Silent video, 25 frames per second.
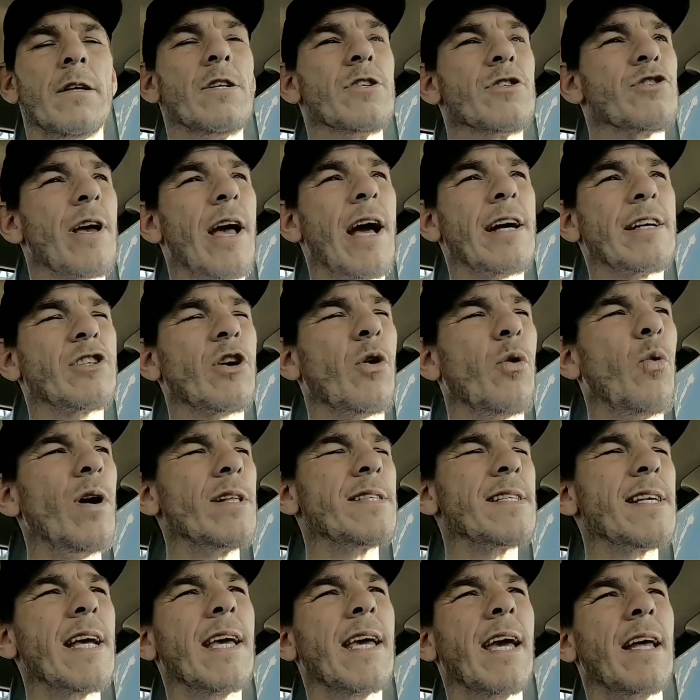So yeah, so
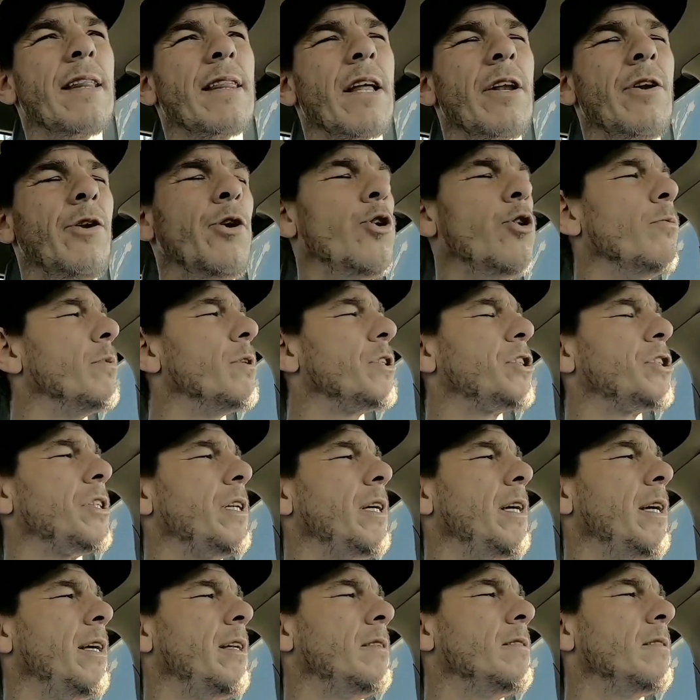once I get the new
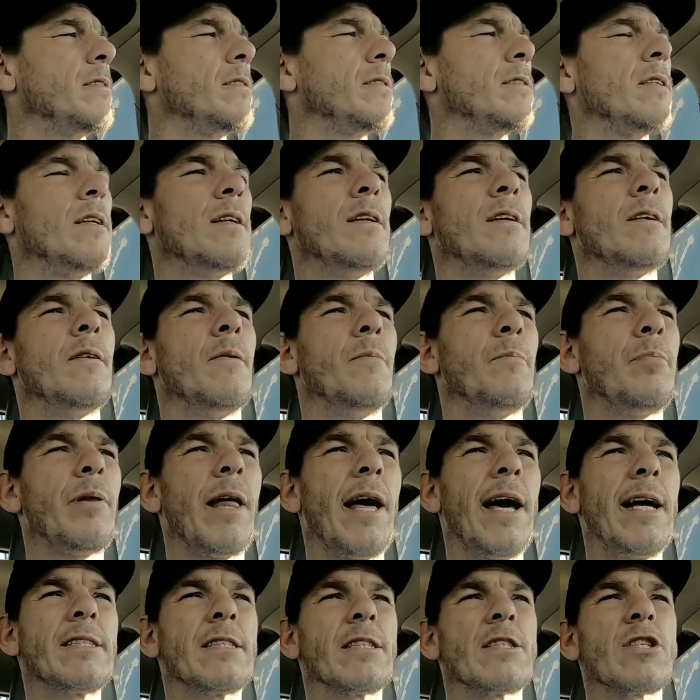machines
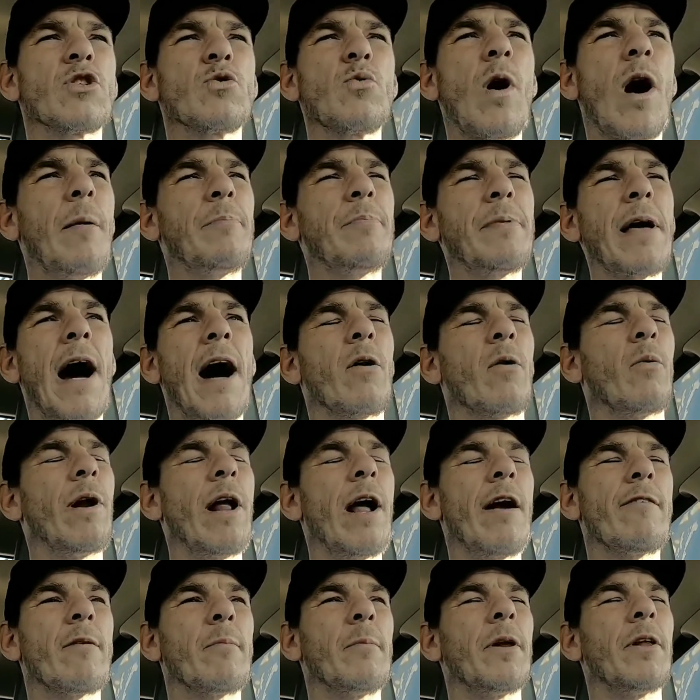placed and swapped out or
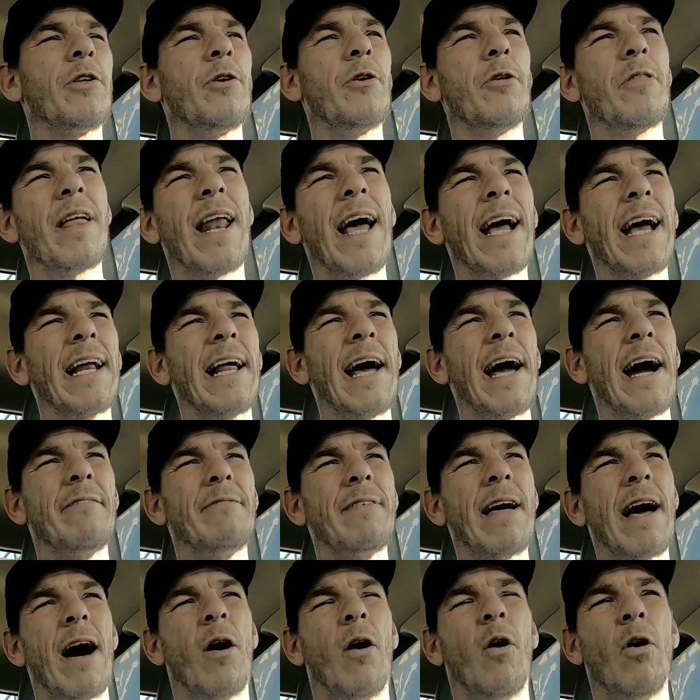whatever I'm gonna do, then I can have
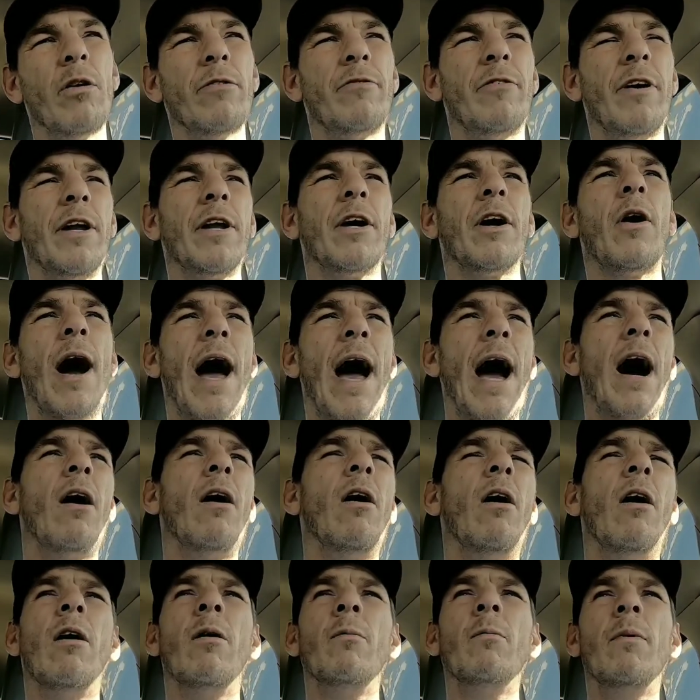that old Vendo at
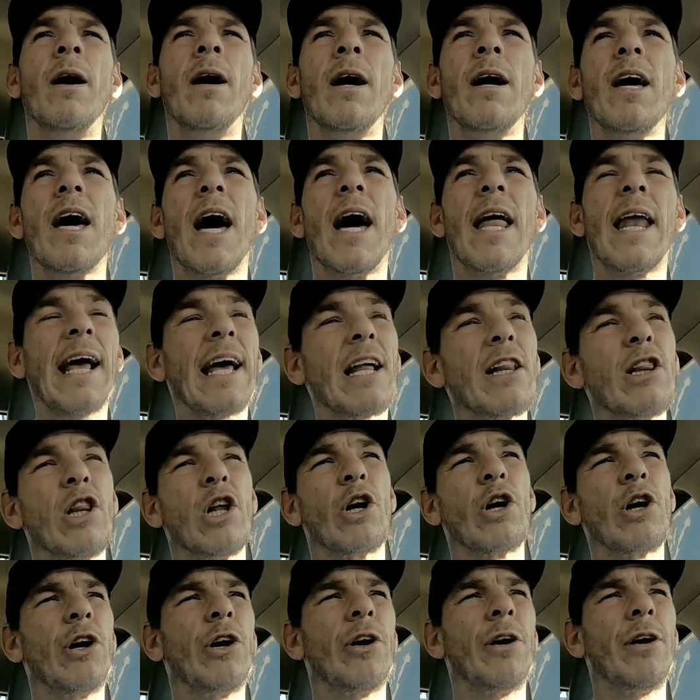home and I can
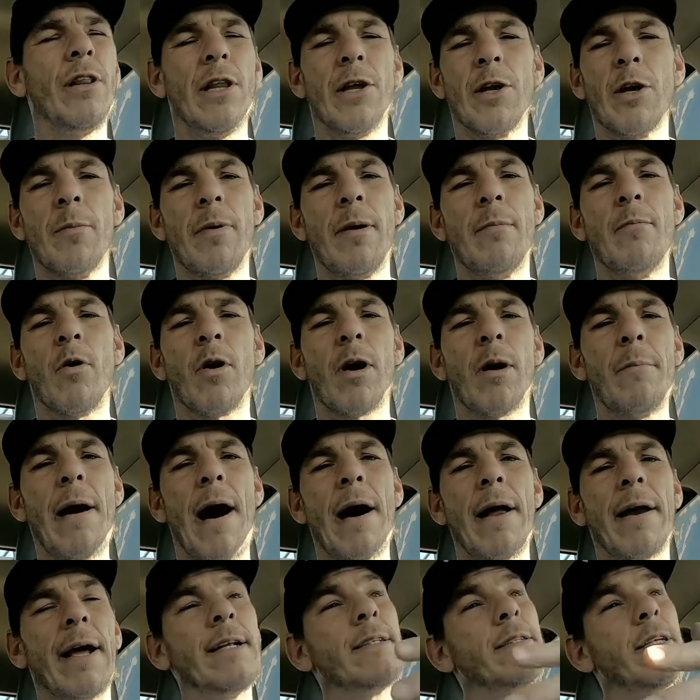learn a little bit more
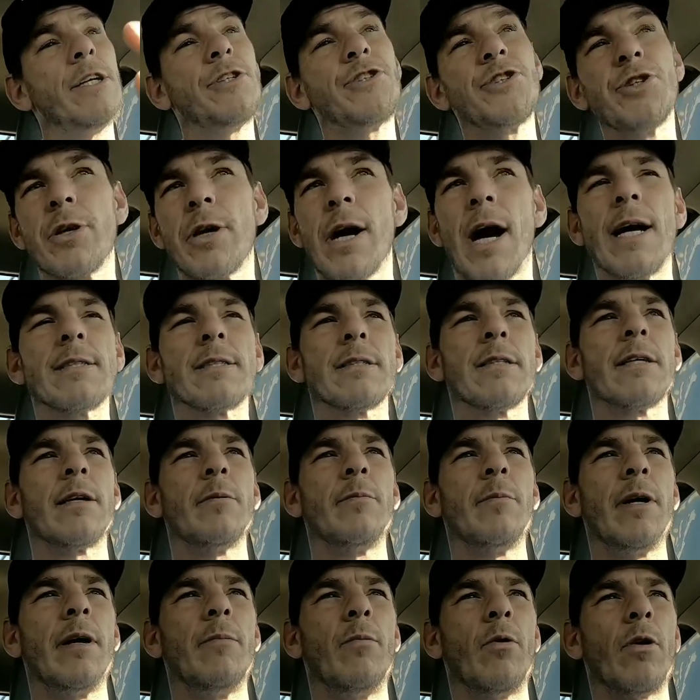about it and teach you guys a
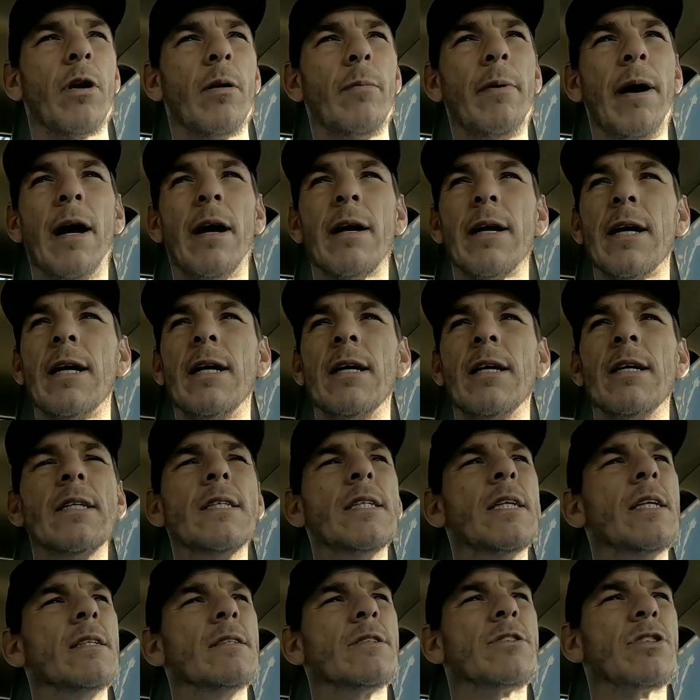little bit more about it.
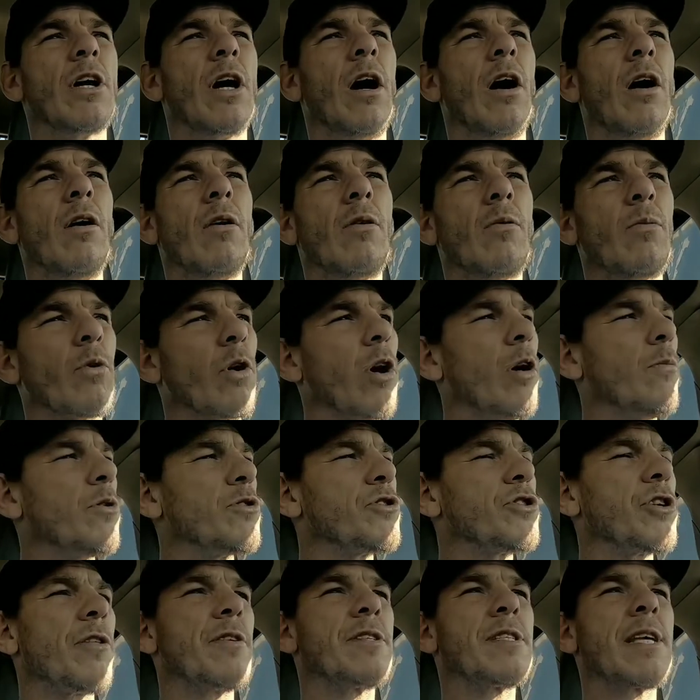So we're
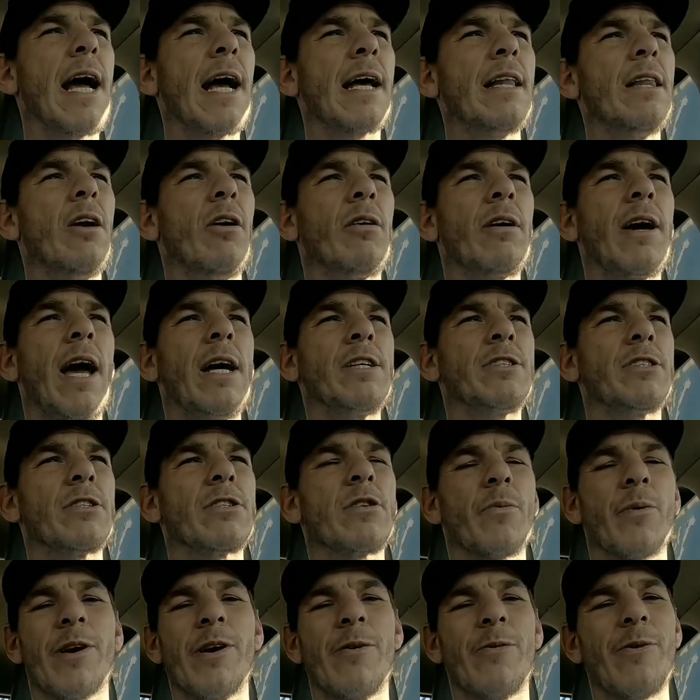almost to the second location,
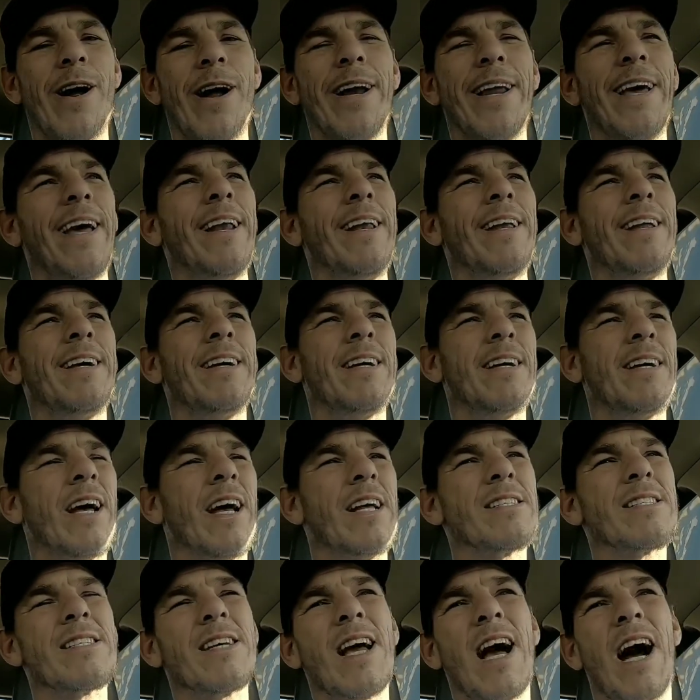so we're gonna run in
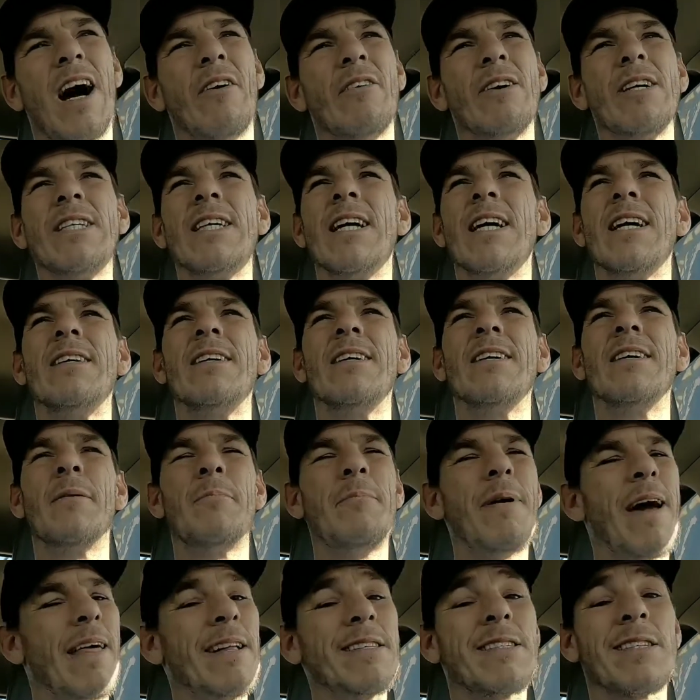and see how we did.
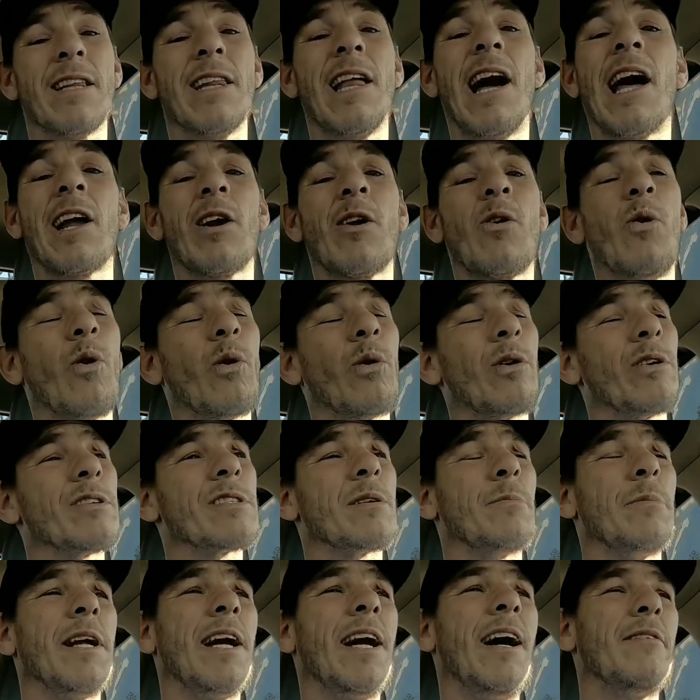Man, that's a lot of quarters
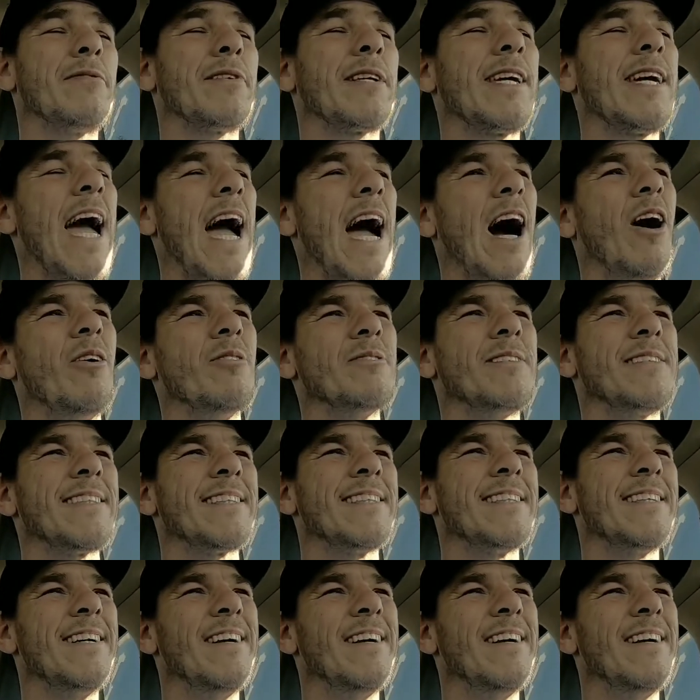I'm gonna have to count.